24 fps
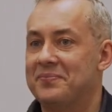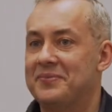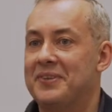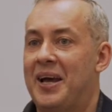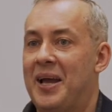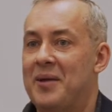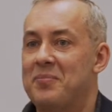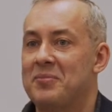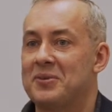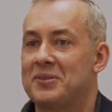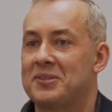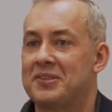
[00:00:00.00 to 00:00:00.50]

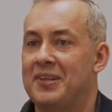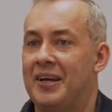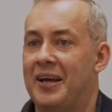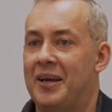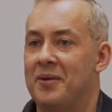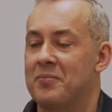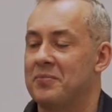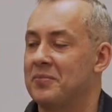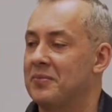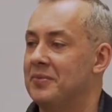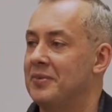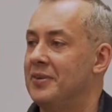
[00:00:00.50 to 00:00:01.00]
time is
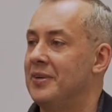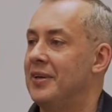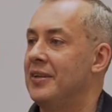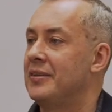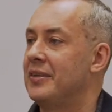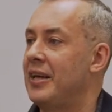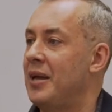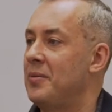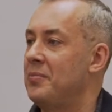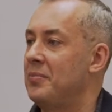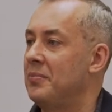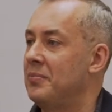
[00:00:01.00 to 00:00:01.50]
time
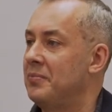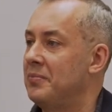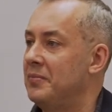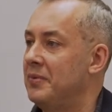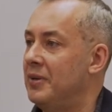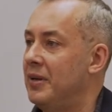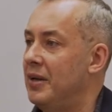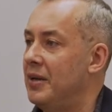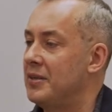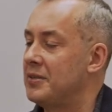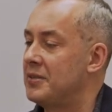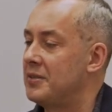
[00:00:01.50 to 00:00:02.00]
and time
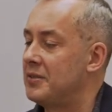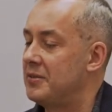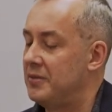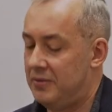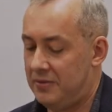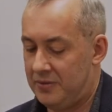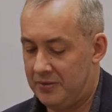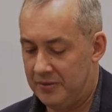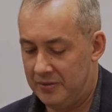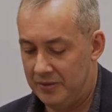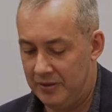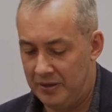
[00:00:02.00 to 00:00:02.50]
has
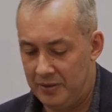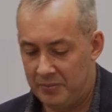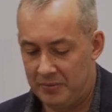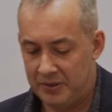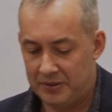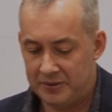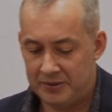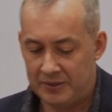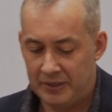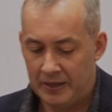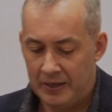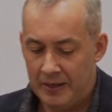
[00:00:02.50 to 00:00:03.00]
uh,
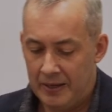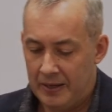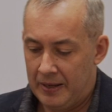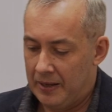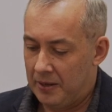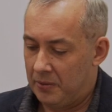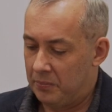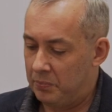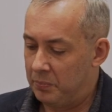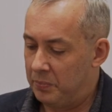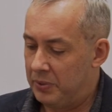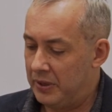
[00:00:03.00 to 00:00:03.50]
limits.
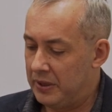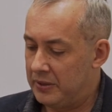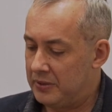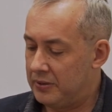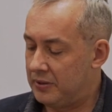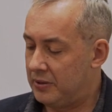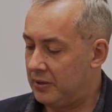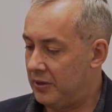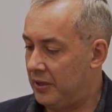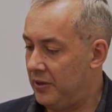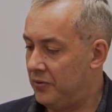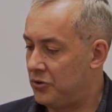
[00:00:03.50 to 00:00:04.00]

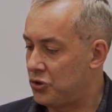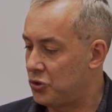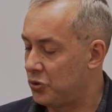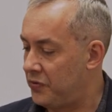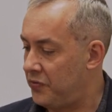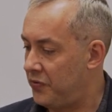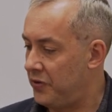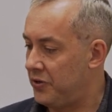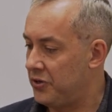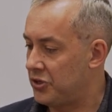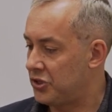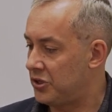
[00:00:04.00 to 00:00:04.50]
But I
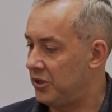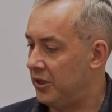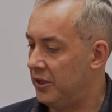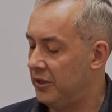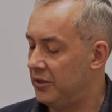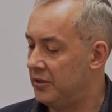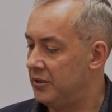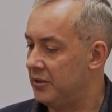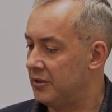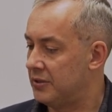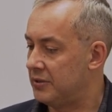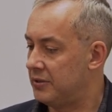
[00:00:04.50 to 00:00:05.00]
should finish
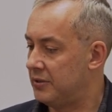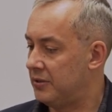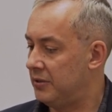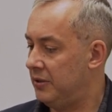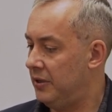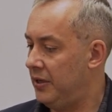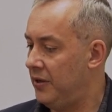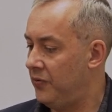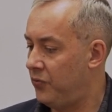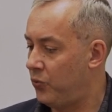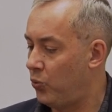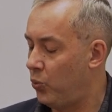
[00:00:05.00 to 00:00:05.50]
like this: uh,
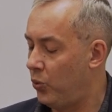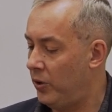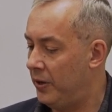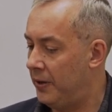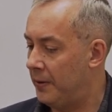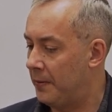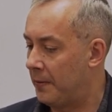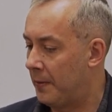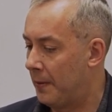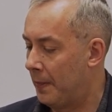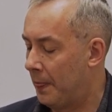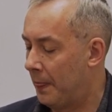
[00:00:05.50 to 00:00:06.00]
if
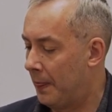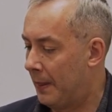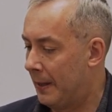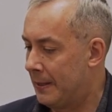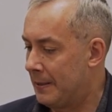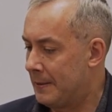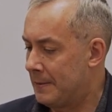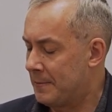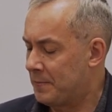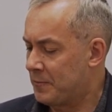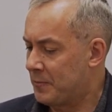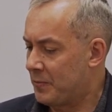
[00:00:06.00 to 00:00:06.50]
we
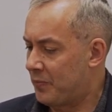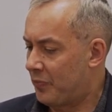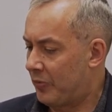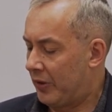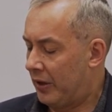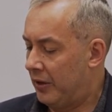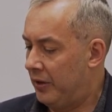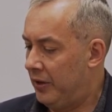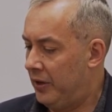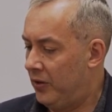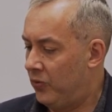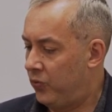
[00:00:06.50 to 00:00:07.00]

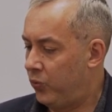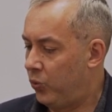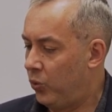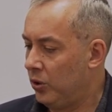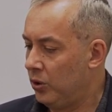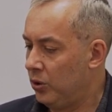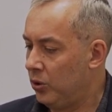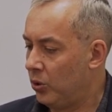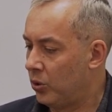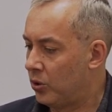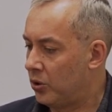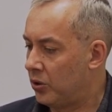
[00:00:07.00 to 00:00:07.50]
if
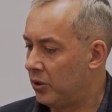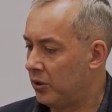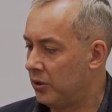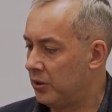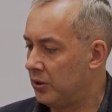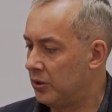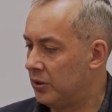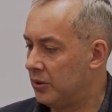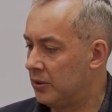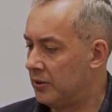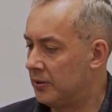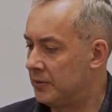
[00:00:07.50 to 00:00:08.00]
we look
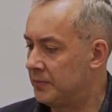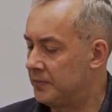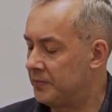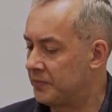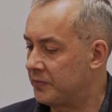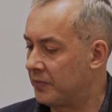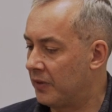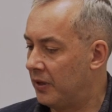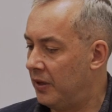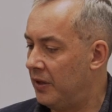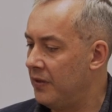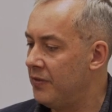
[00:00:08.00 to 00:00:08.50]

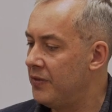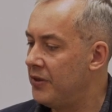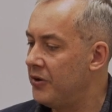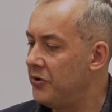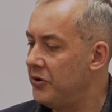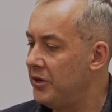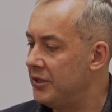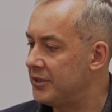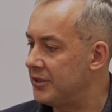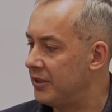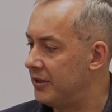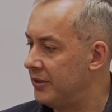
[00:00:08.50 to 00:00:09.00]
um, in the
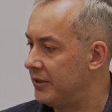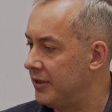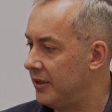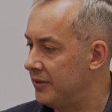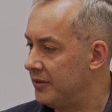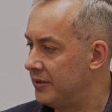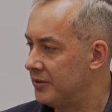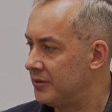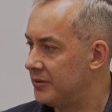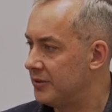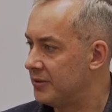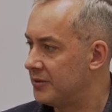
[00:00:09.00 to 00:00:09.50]
recent
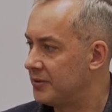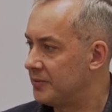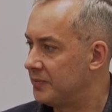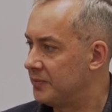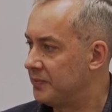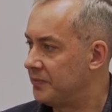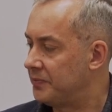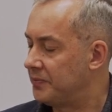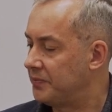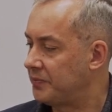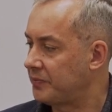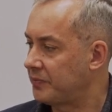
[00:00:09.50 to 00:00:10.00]
tendencies,
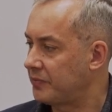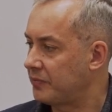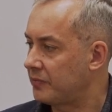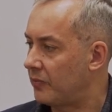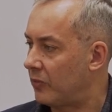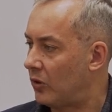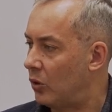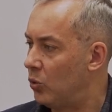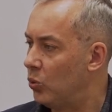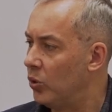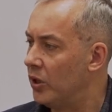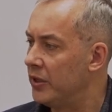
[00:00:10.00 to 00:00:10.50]

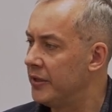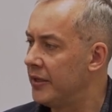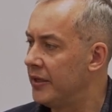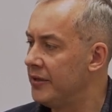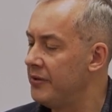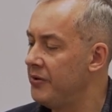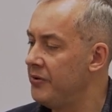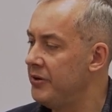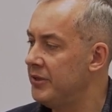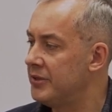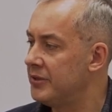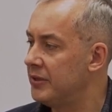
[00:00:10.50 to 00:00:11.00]
what are
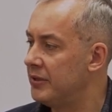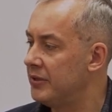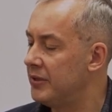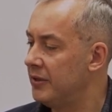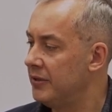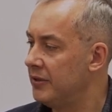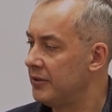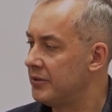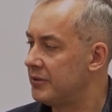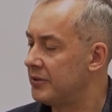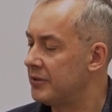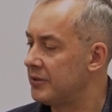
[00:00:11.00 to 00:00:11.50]
the recent
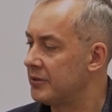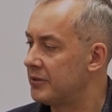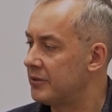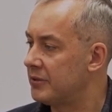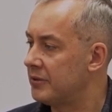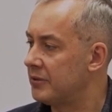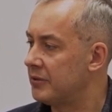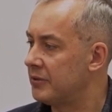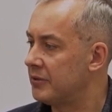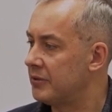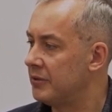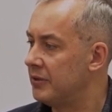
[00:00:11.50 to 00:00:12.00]

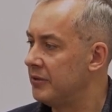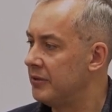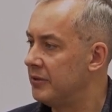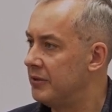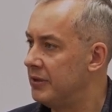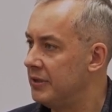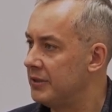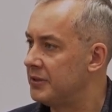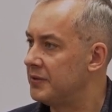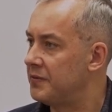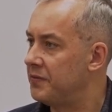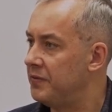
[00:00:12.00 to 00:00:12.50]
tendencies uh,
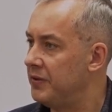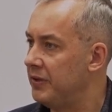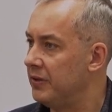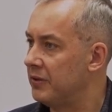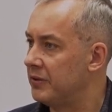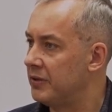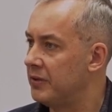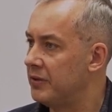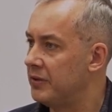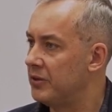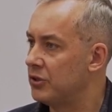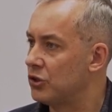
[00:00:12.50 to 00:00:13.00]
in this
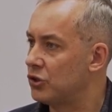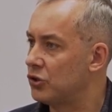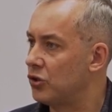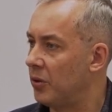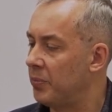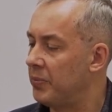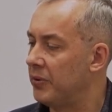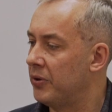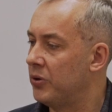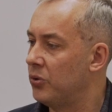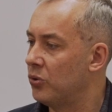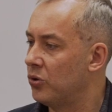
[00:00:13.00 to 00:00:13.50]
field, in this
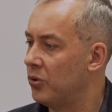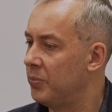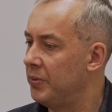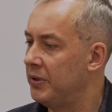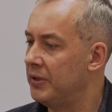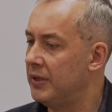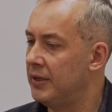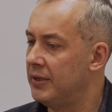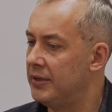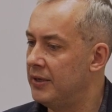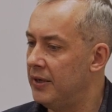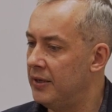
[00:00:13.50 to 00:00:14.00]
topic,
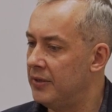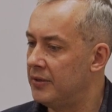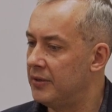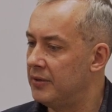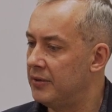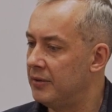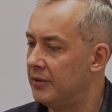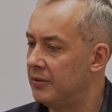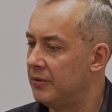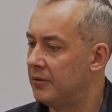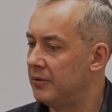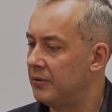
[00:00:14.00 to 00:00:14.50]
European
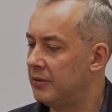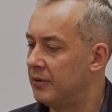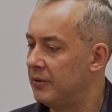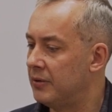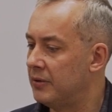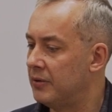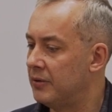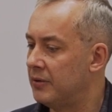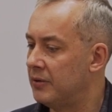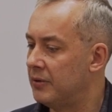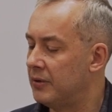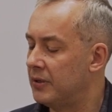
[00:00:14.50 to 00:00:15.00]
identity,
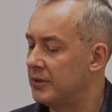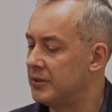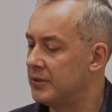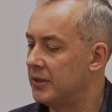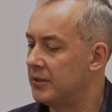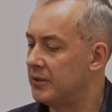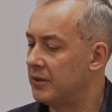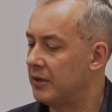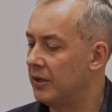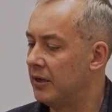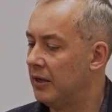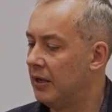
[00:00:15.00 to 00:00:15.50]
uh,
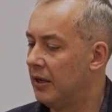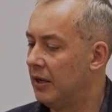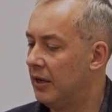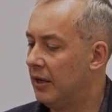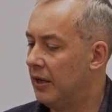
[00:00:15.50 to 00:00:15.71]
etc.